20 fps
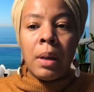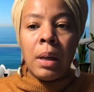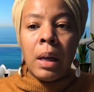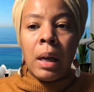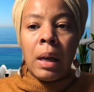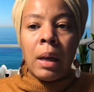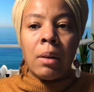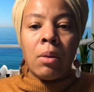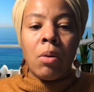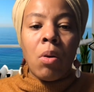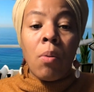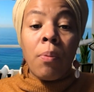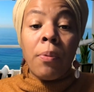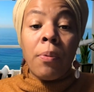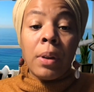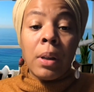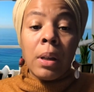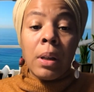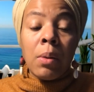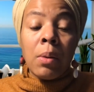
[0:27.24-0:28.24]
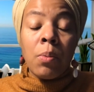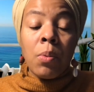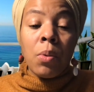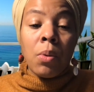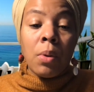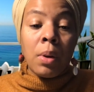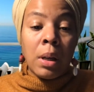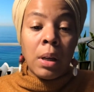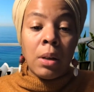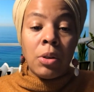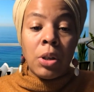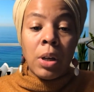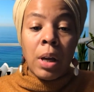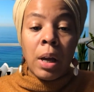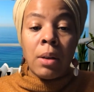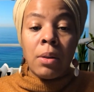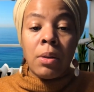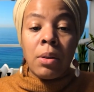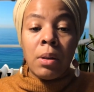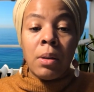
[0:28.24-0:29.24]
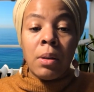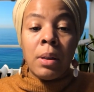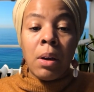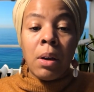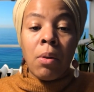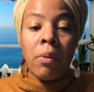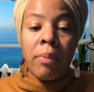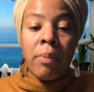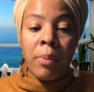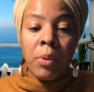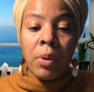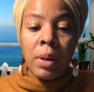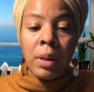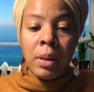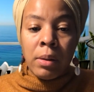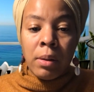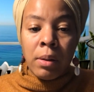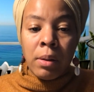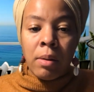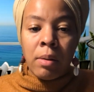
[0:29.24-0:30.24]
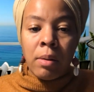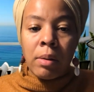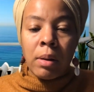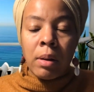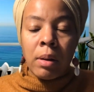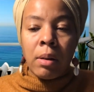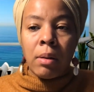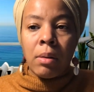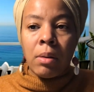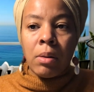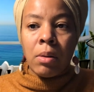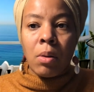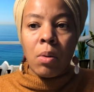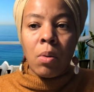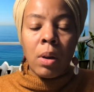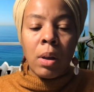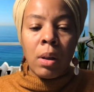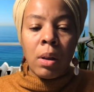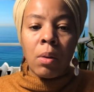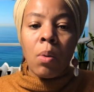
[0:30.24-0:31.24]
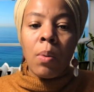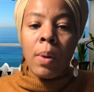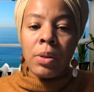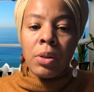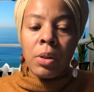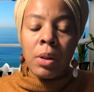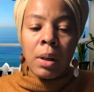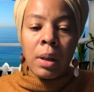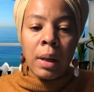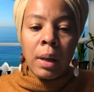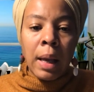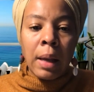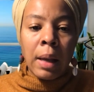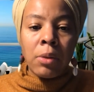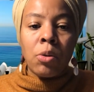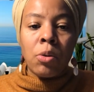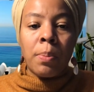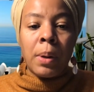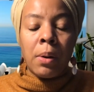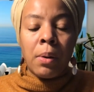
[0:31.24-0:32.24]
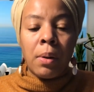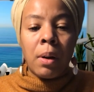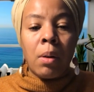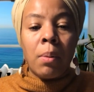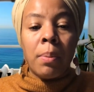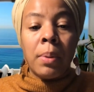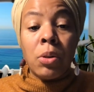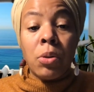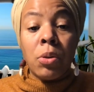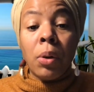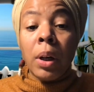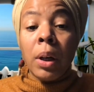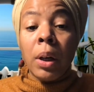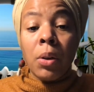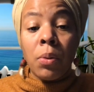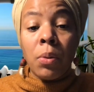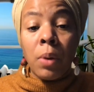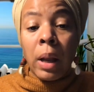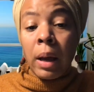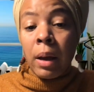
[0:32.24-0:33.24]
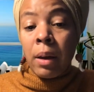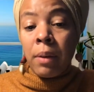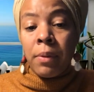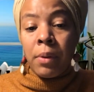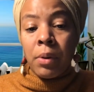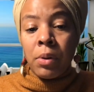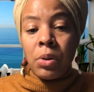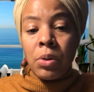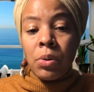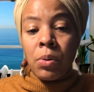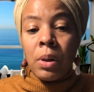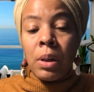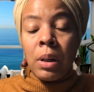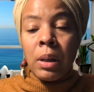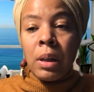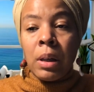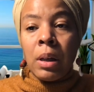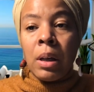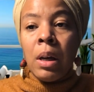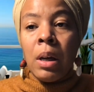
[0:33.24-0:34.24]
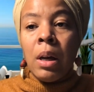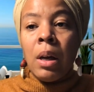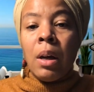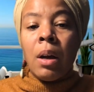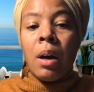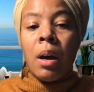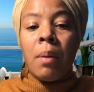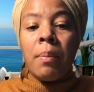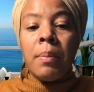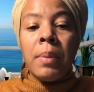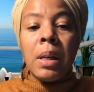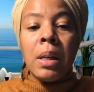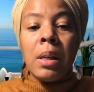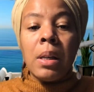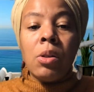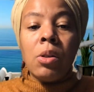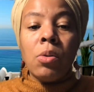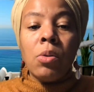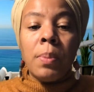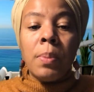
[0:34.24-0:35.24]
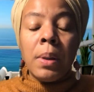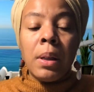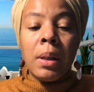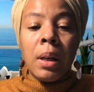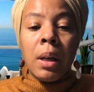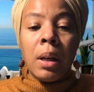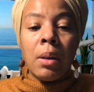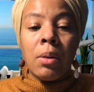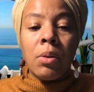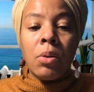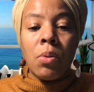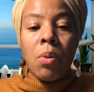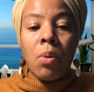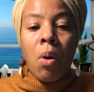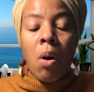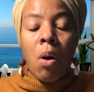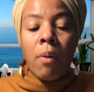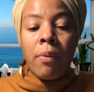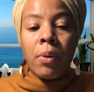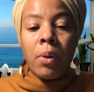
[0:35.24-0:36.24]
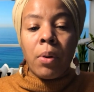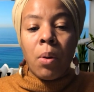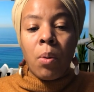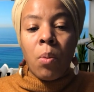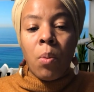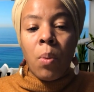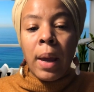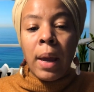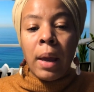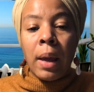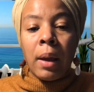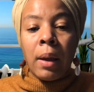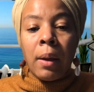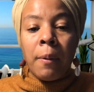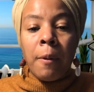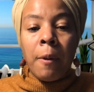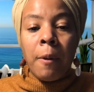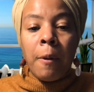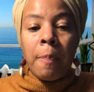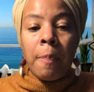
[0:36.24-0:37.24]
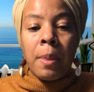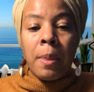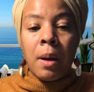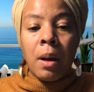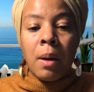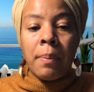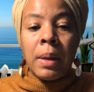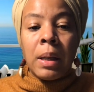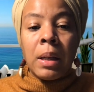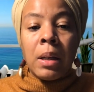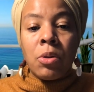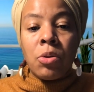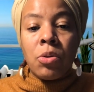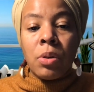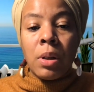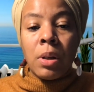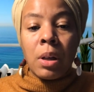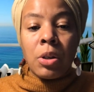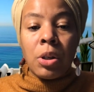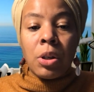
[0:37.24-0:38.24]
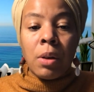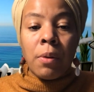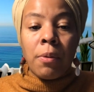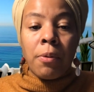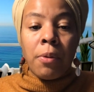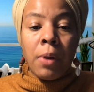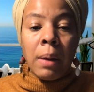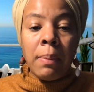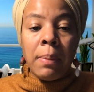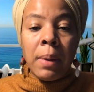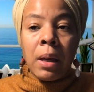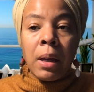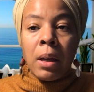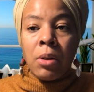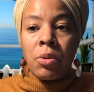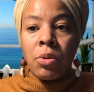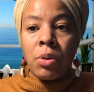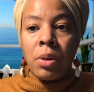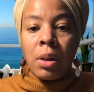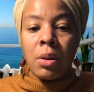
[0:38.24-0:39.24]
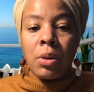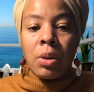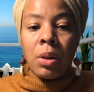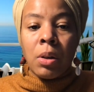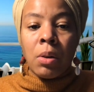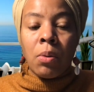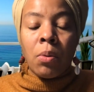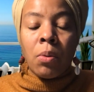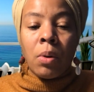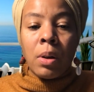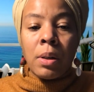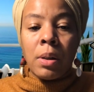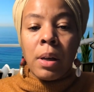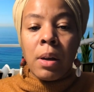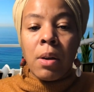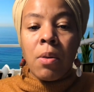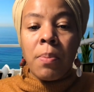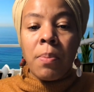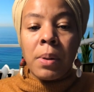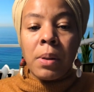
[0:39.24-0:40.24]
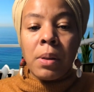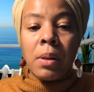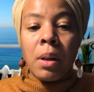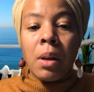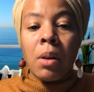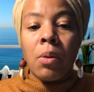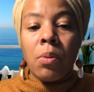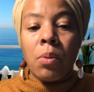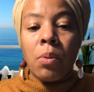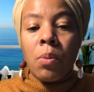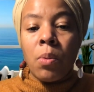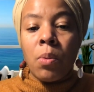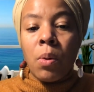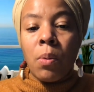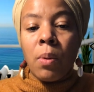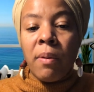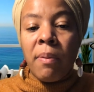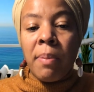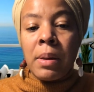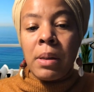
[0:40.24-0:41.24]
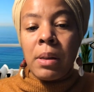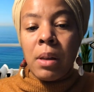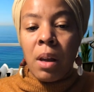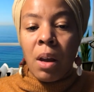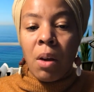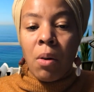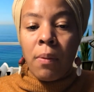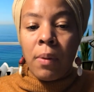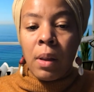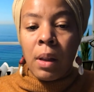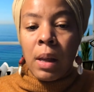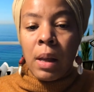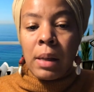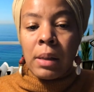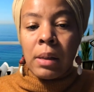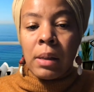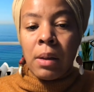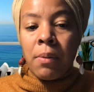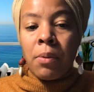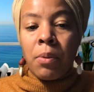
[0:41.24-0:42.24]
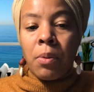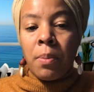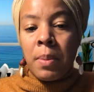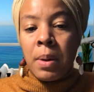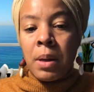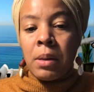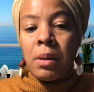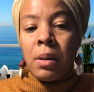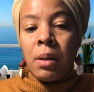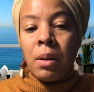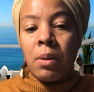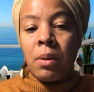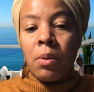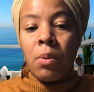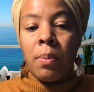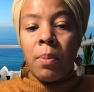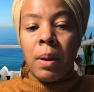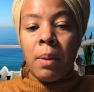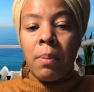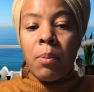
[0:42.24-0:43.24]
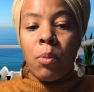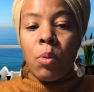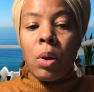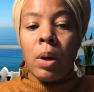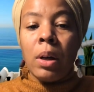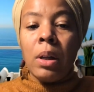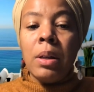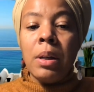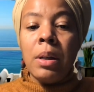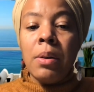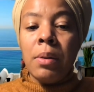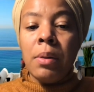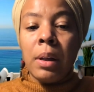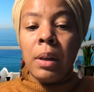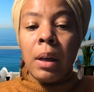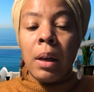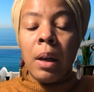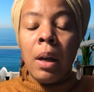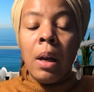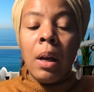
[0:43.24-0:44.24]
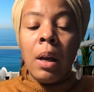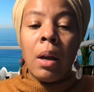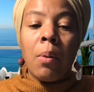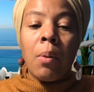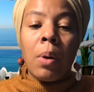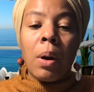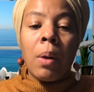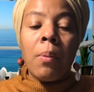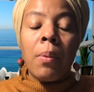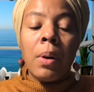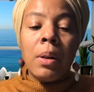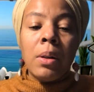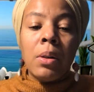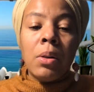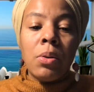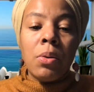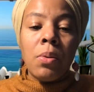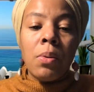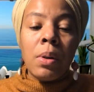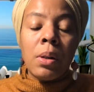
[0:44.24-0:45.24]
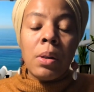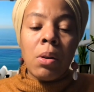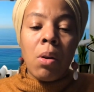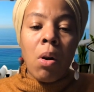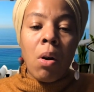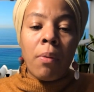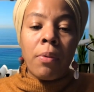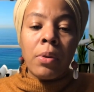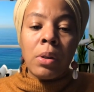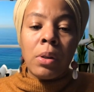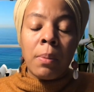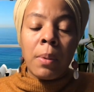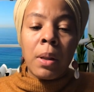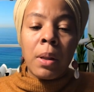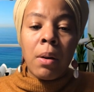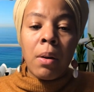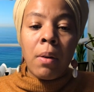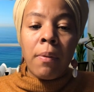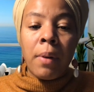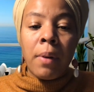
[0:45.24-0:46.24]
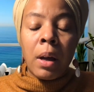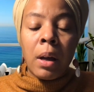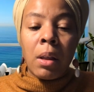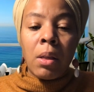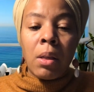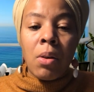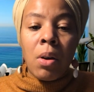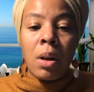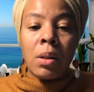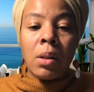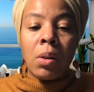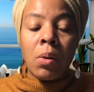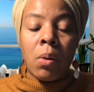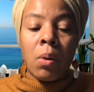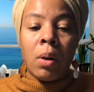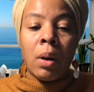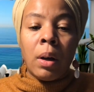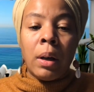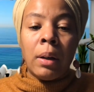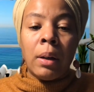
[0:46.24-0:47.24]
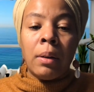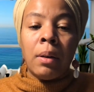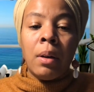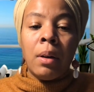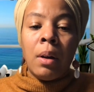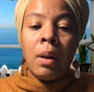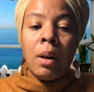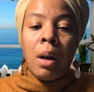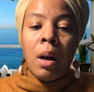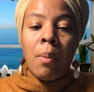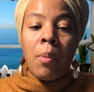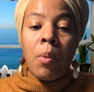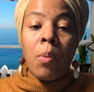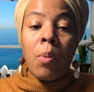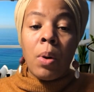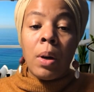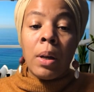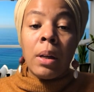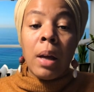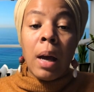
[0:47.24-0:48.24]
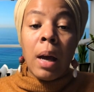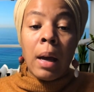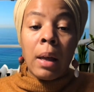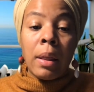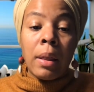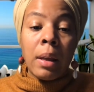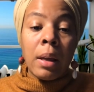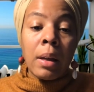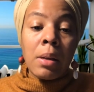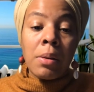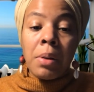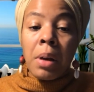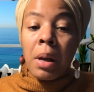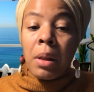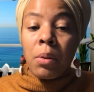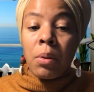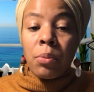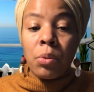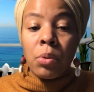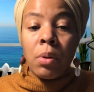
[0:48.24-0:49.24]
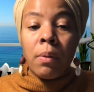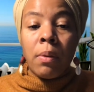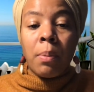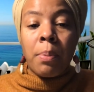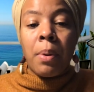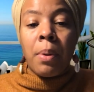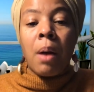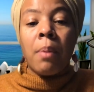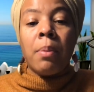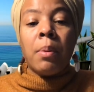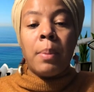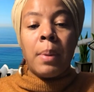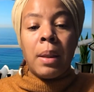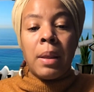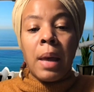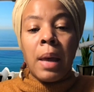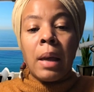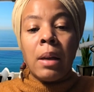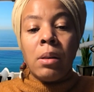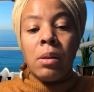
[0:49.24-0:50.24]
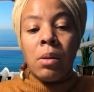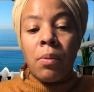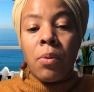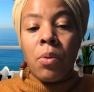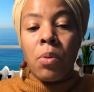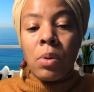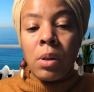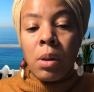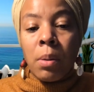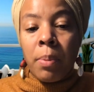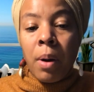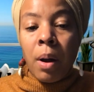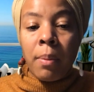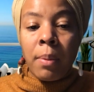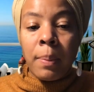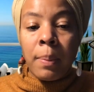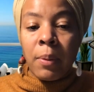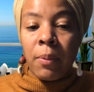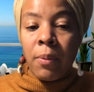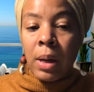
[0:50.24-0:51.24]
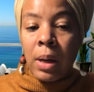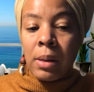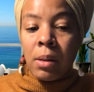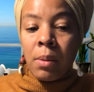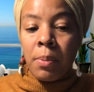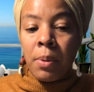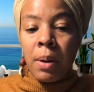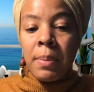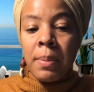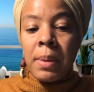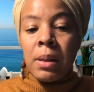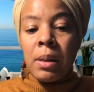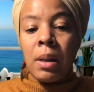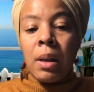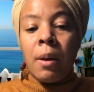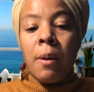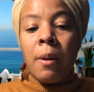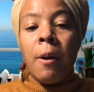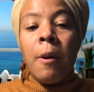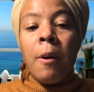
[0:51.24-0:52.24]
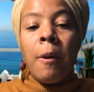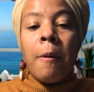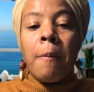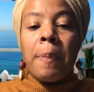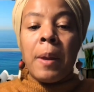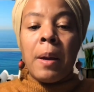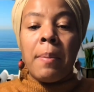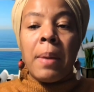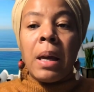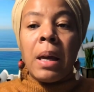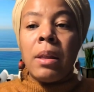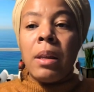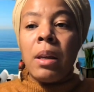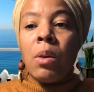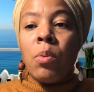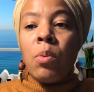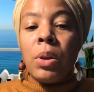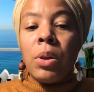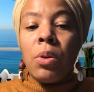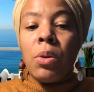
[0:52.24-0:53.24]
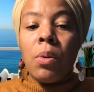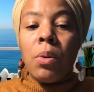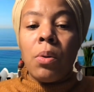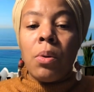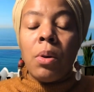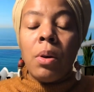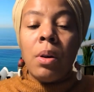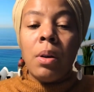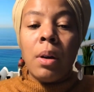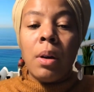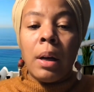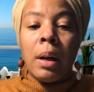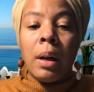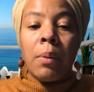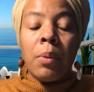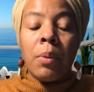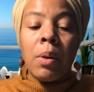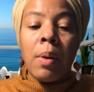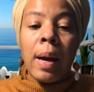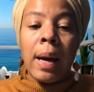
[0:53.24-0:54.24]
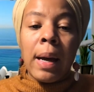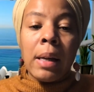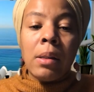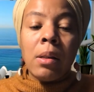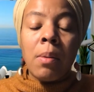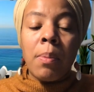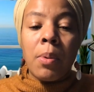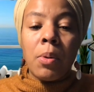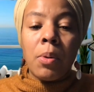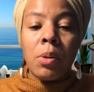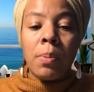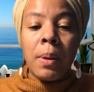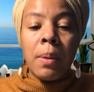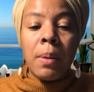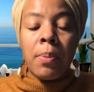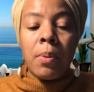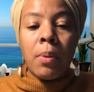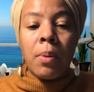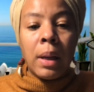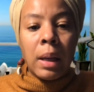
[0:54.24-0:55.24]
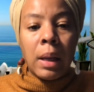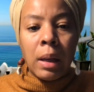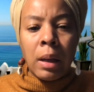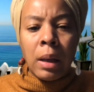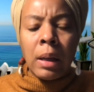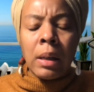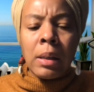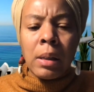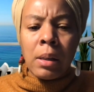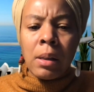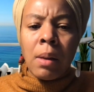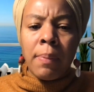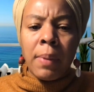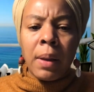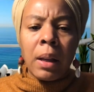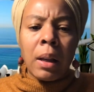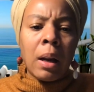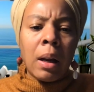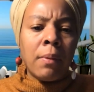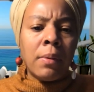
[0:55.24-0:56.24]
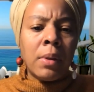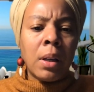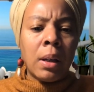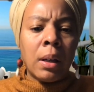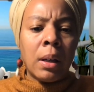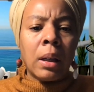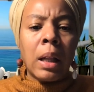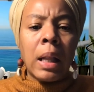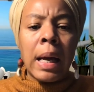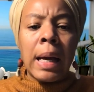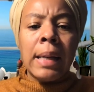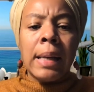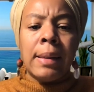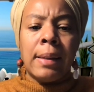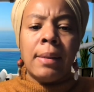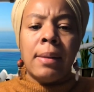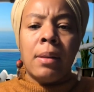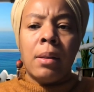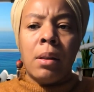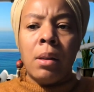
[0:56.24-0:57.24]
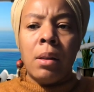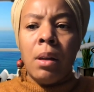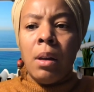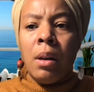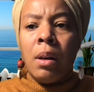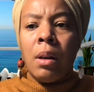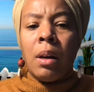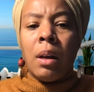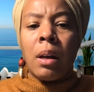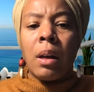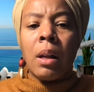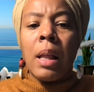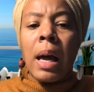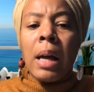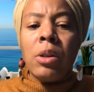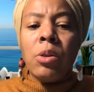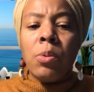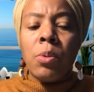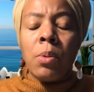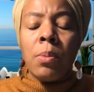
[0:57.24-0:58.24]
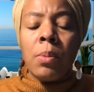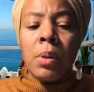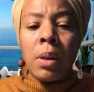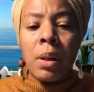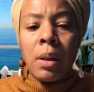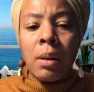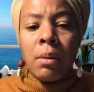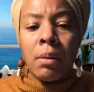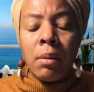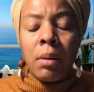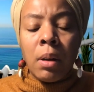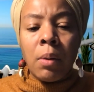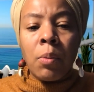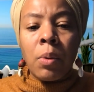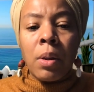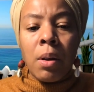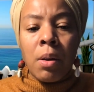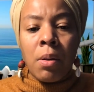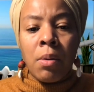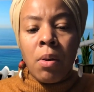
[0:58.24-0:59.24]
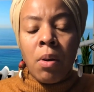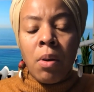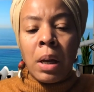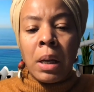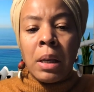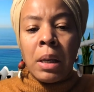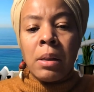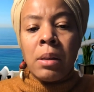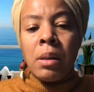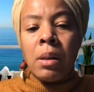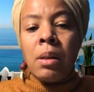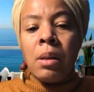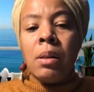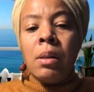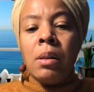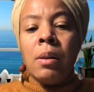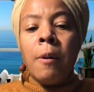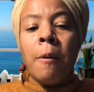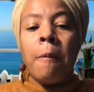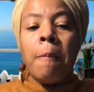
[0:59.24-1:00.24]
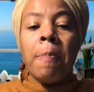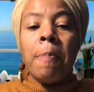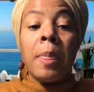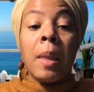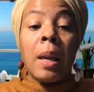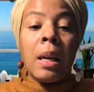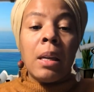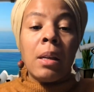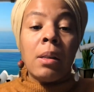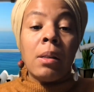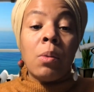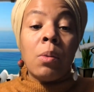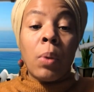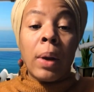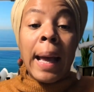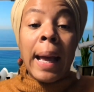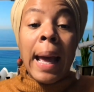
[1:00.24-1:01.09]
and hopefully we'll get a chance to delve more into this in the question and answer period. I'll be joining you live very shortly, is to begin to offer a way, an introduction, a framing introduction in order to help us think through what we've been seeing over the last several months a little bit more clearly. And what I want to do is to offer some clarifying thoughts on what I think is at the root of the problem, and that is, of course, the problem of white supremacy. I think when you ask most people, and this is something that I've done in classes and classrooms and with other audiences, is when I